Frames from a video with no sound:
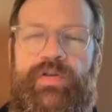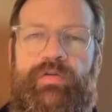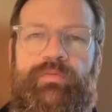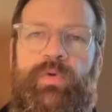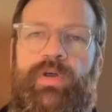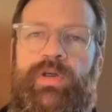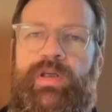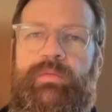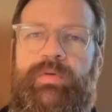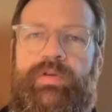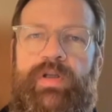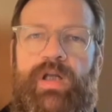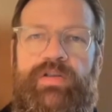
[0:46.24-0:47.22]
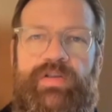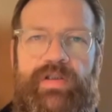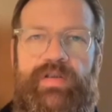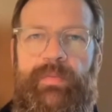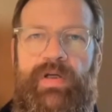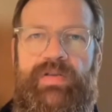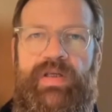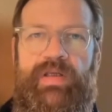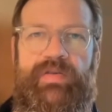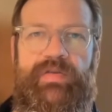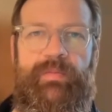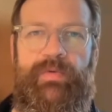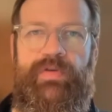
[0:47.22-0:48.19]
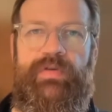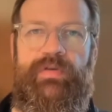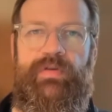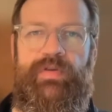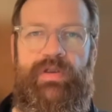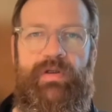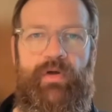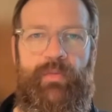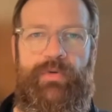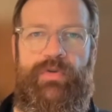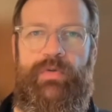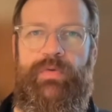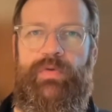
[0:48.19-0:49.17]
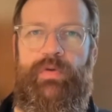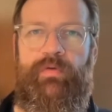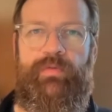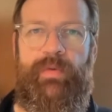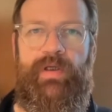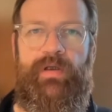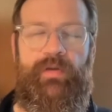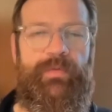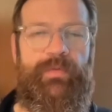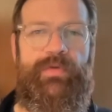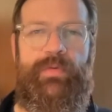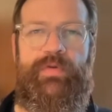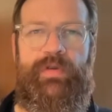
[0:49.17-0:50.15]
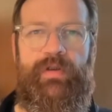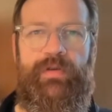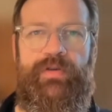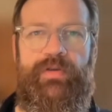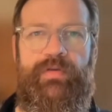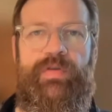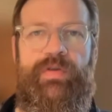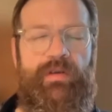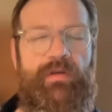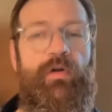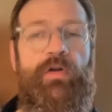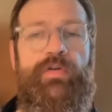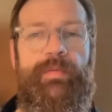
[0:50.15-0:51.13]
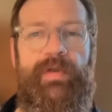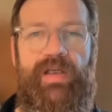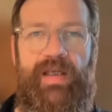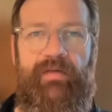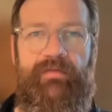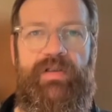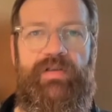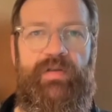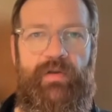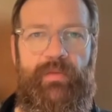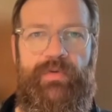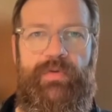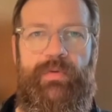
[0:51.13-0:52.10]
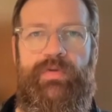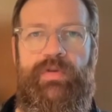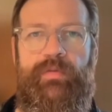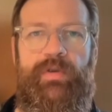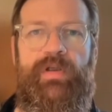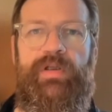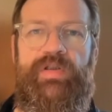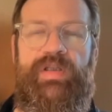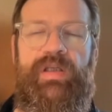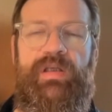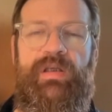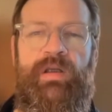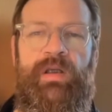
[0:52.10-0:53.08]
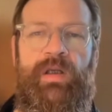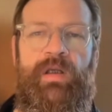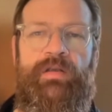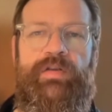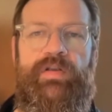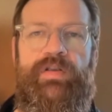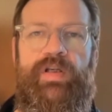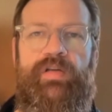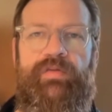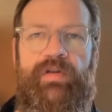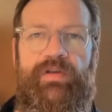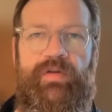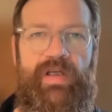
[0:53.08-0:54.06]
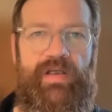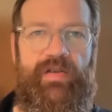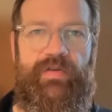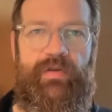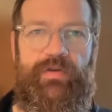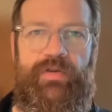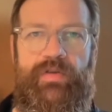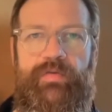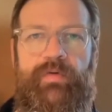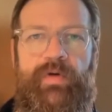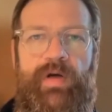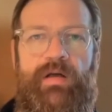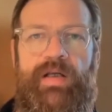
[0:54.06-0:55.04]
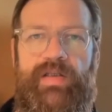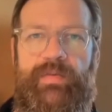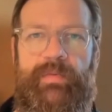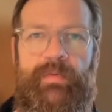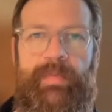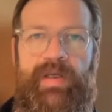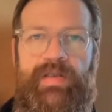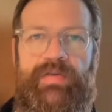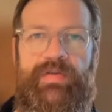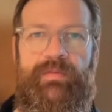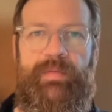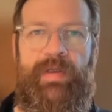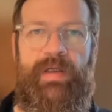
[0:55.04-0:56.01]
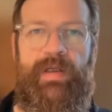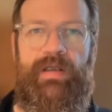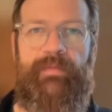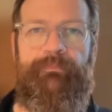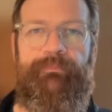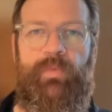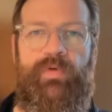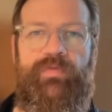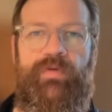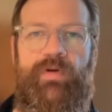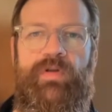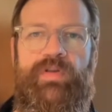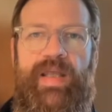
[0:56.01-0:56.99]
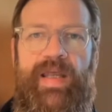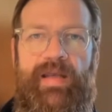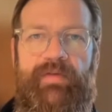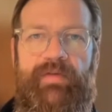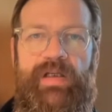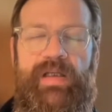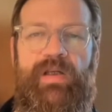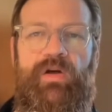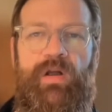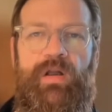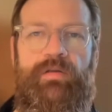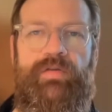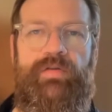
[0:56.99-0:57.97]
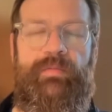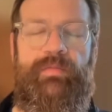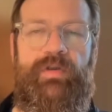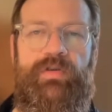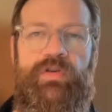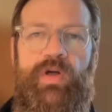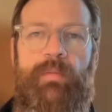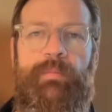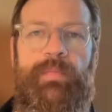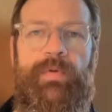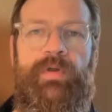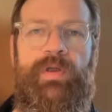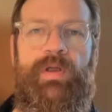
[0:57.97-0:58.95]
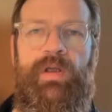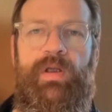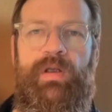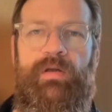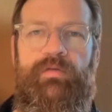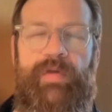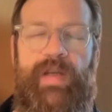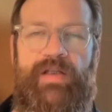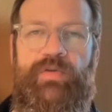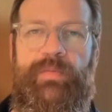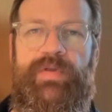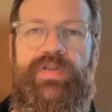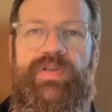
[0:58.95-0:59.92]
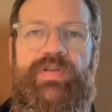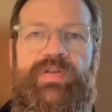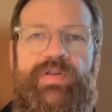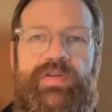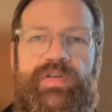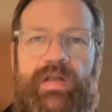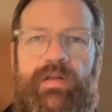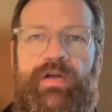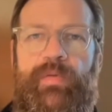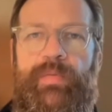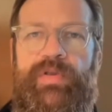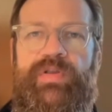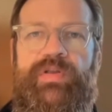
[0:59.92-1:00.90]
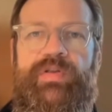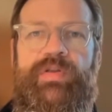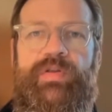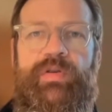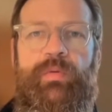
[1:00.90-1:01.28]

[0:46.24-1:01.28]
of working with large enterprise customers using open source software and open source solutions and contributing heavily to the open source community to deliver unique solutions for our customer base. Um, we focus heavily on some of the top financial businesses, telco businesses in the